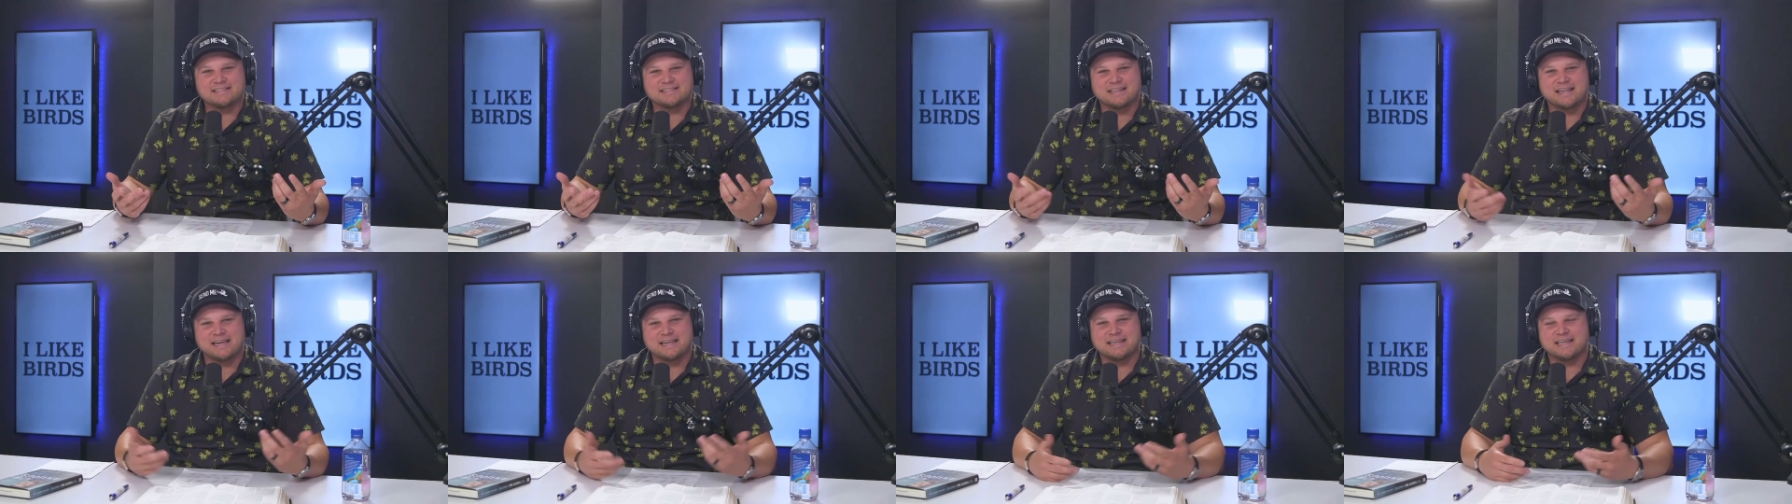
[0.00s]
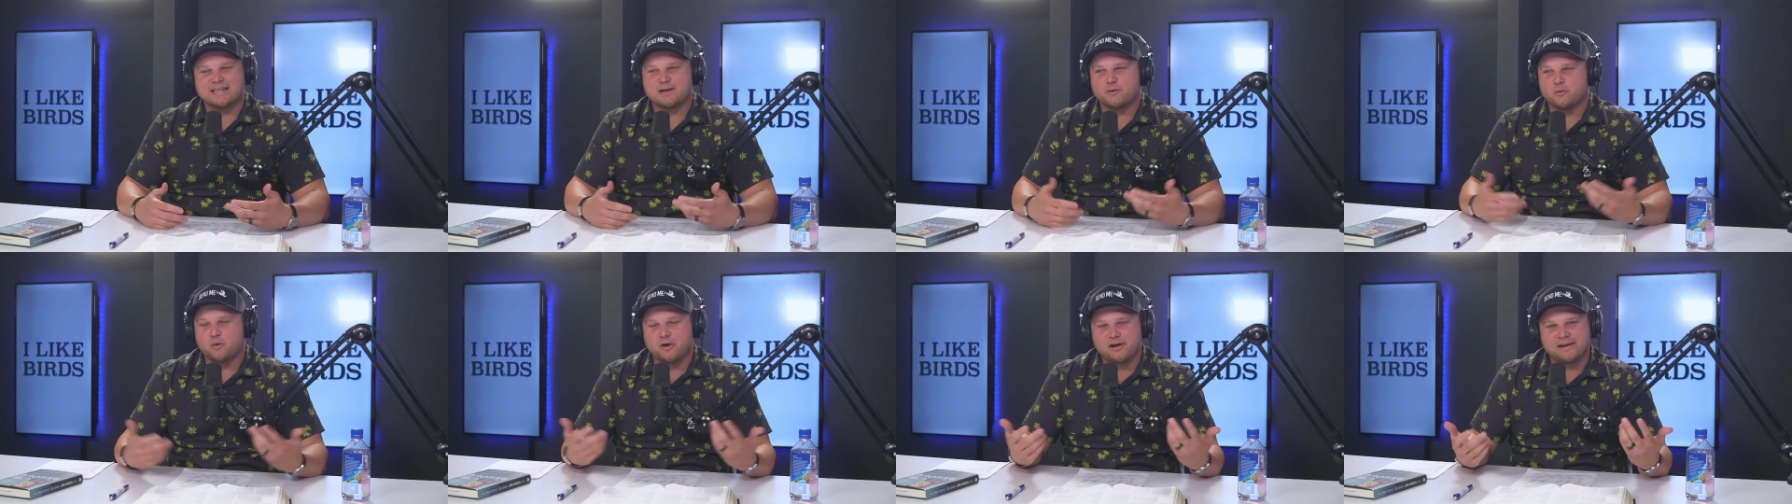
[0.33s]
like
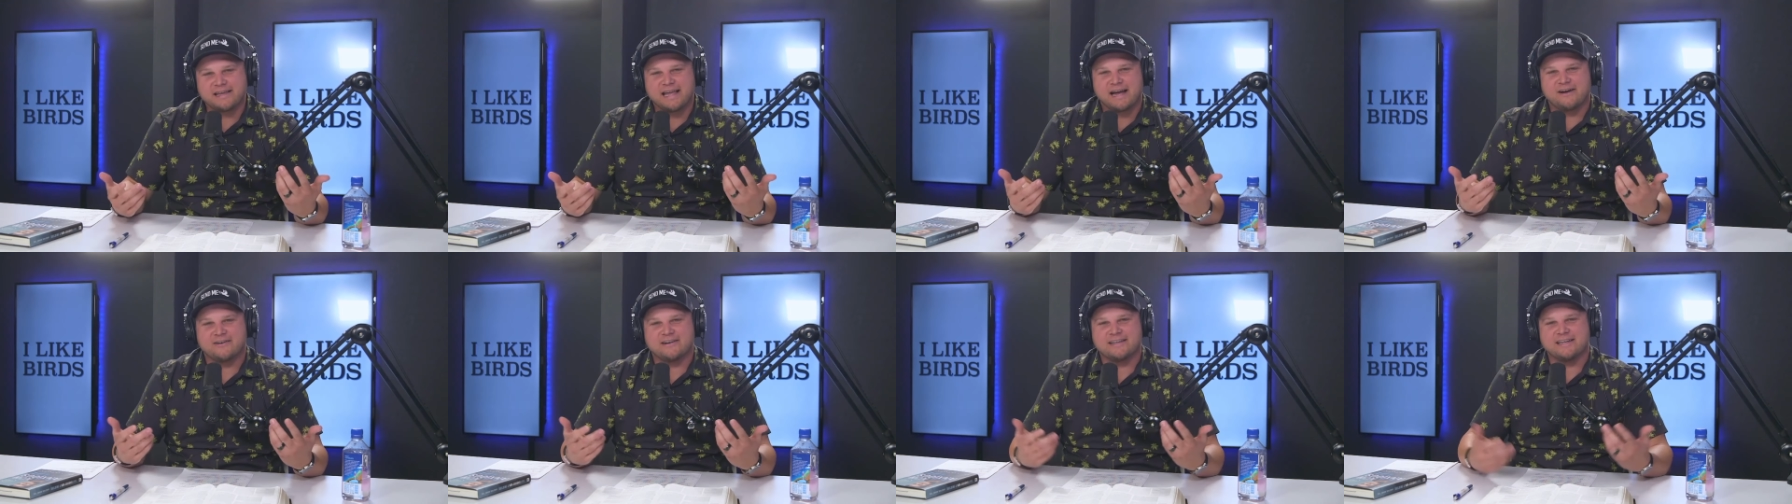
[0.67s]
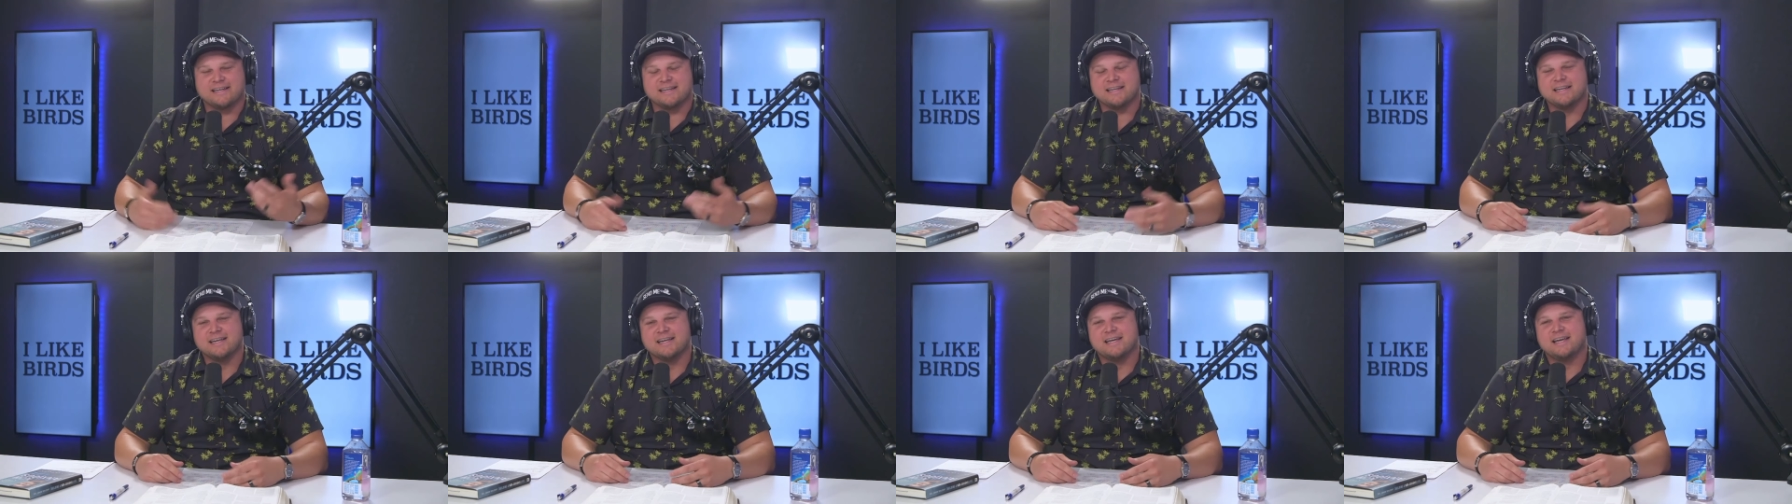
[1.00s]
get a workout
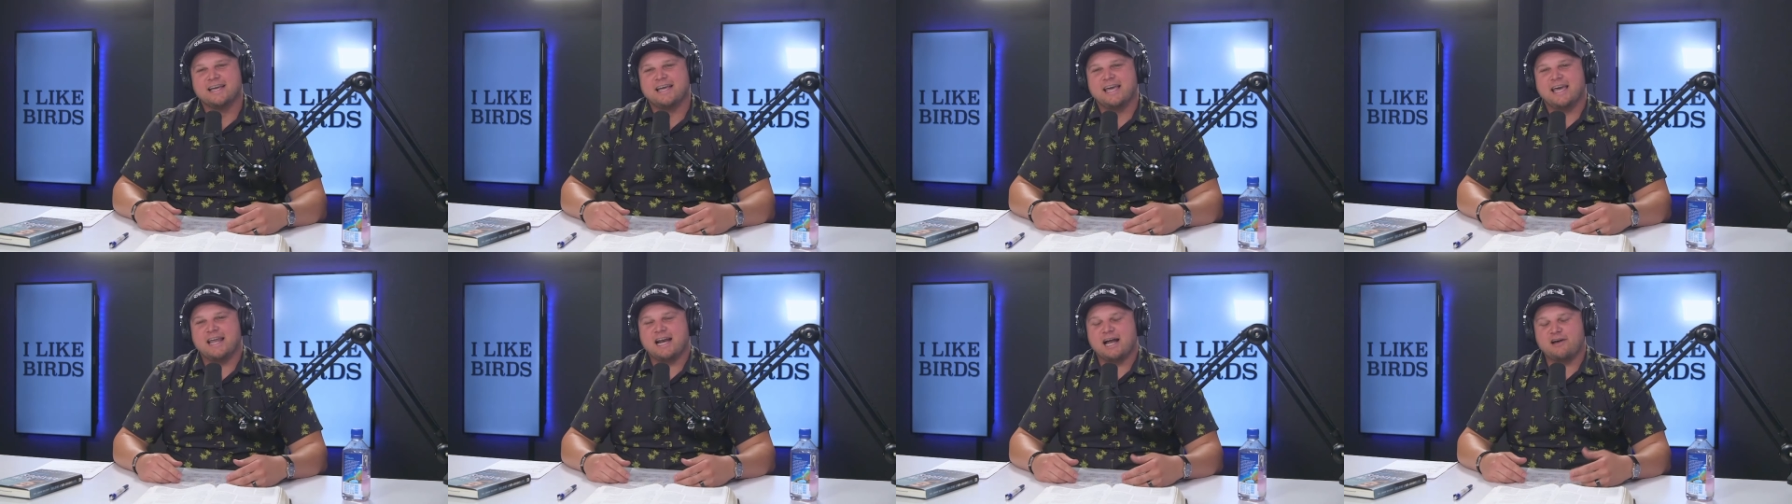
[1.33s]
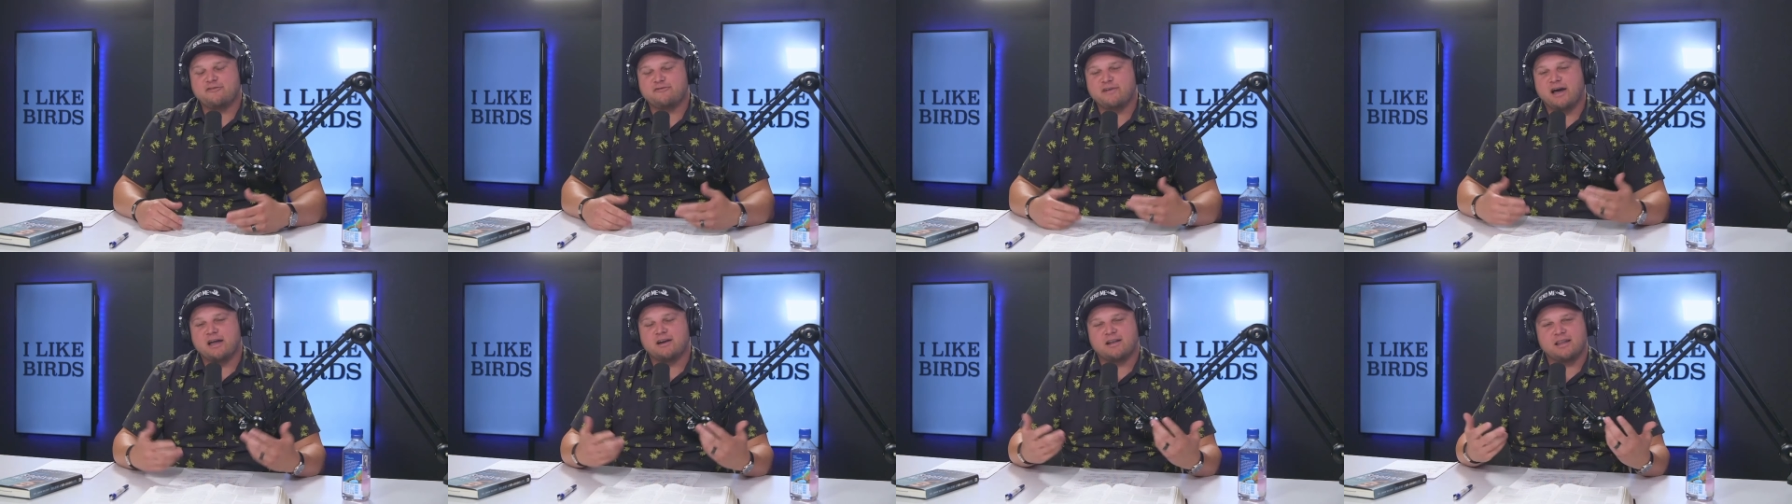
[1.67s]
in. And I
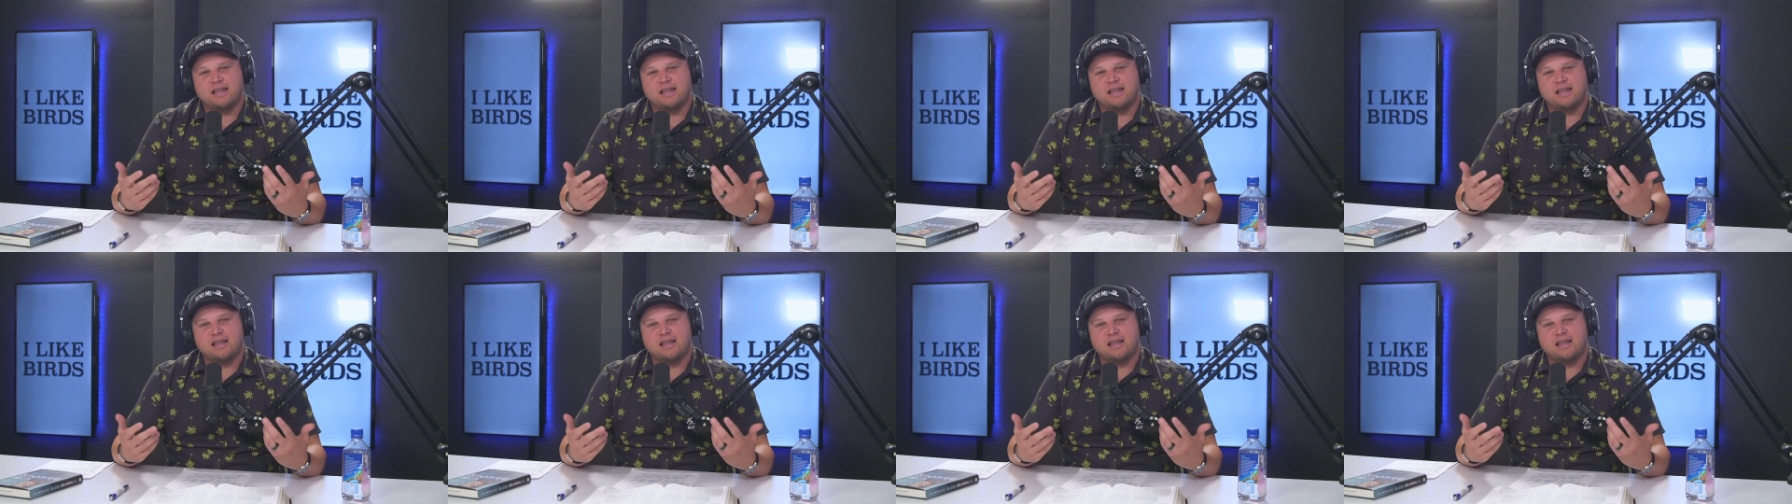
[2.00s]
found